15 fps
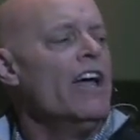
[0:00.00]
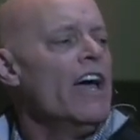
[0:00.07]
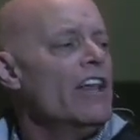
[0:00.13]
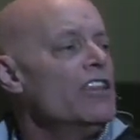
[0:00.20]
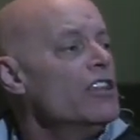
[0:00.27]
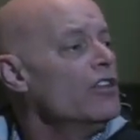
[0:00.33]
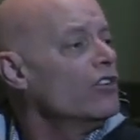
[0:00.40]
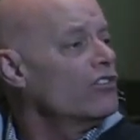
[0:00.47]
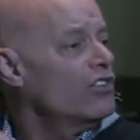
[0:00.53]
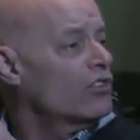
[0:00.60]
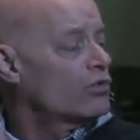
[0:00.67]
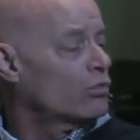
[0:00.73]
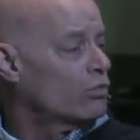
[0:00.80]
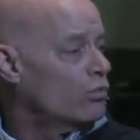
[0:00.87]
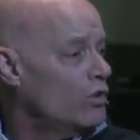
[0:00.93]
And then there's
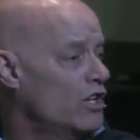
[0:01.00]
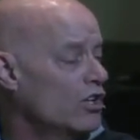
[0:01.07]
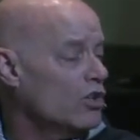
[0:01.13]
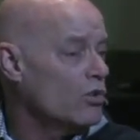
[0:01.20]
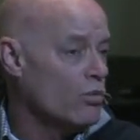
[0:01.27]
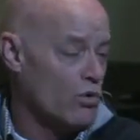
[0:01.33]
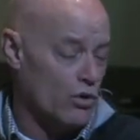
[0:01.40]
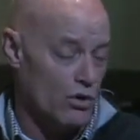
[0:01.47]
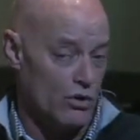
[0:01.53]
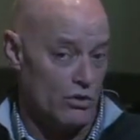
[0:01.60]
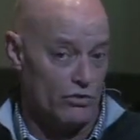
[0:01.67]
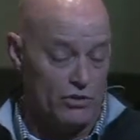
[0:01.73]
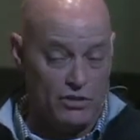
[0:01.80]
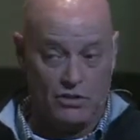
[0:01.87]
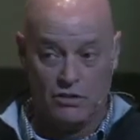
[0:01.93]
this real
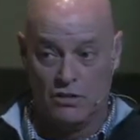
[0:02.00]
world.